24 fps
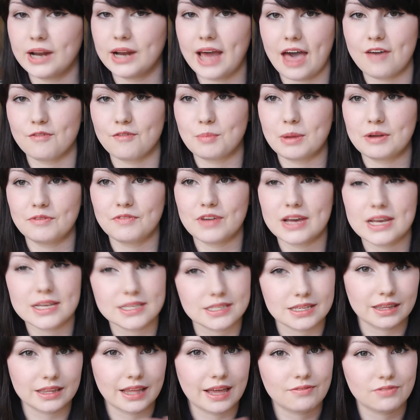one half of my
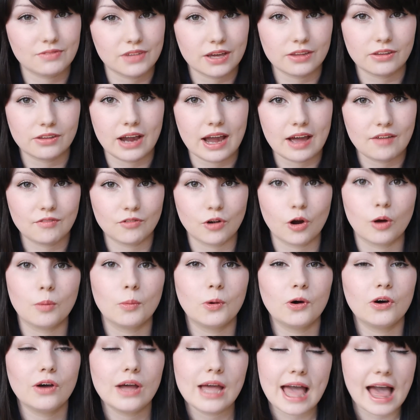face and left the other half
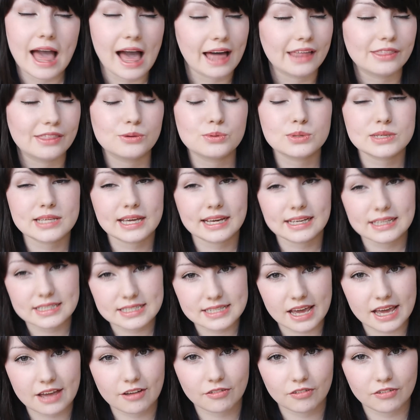normal, and there was like a
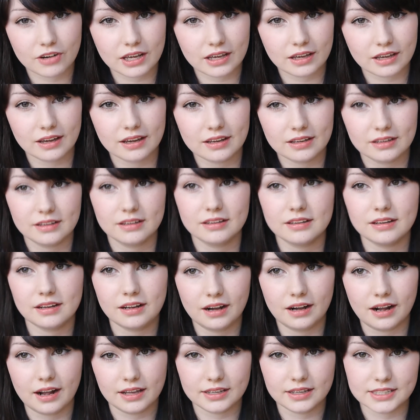definite
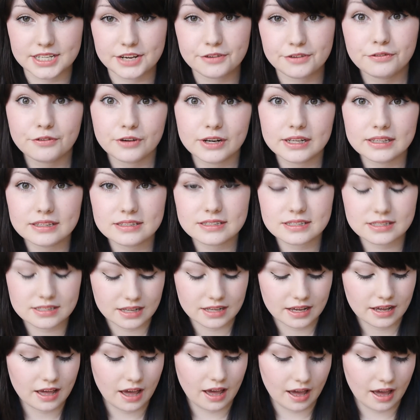difference.